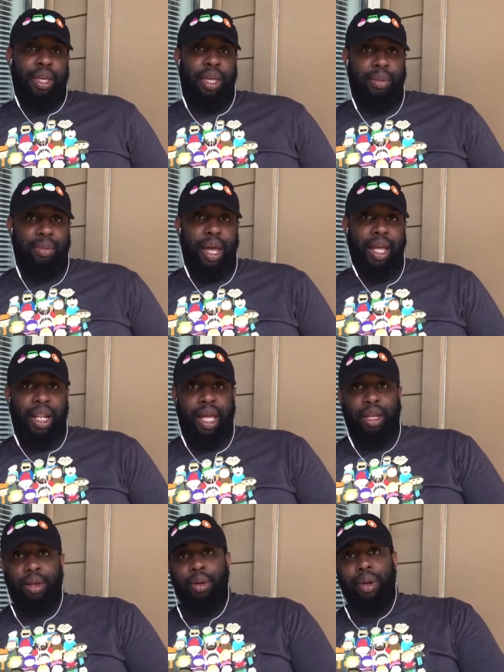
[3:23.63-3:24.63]
and Black
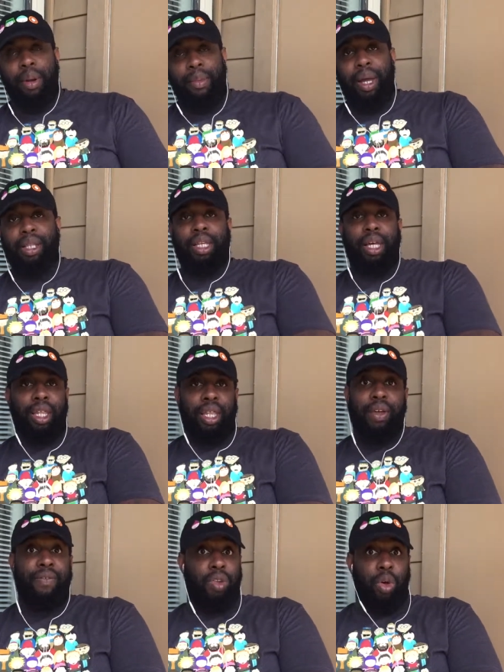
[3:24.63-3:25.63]
Lightning are not back together.
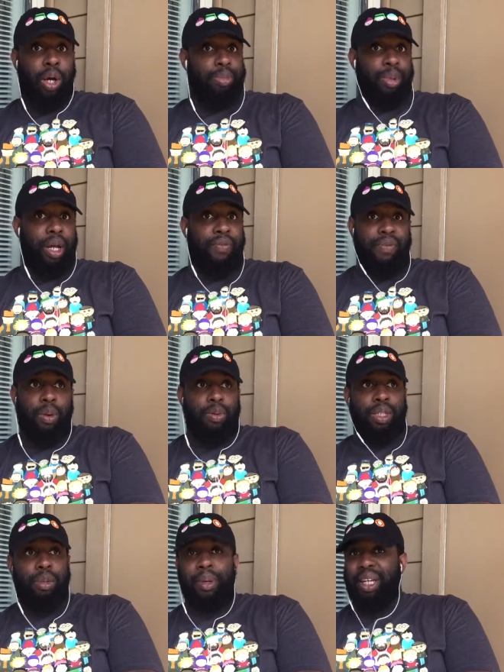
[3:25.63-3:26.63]
Even though I probably, if I
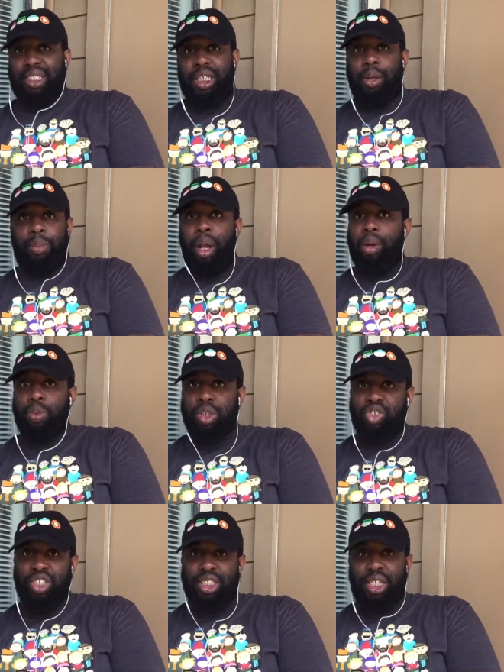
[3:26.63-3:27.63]
was him, I still probably wouldn't
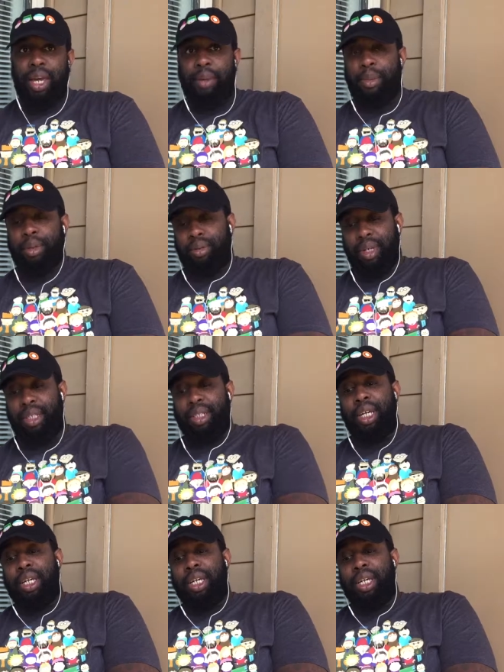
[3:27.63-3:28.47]
trust Gambi because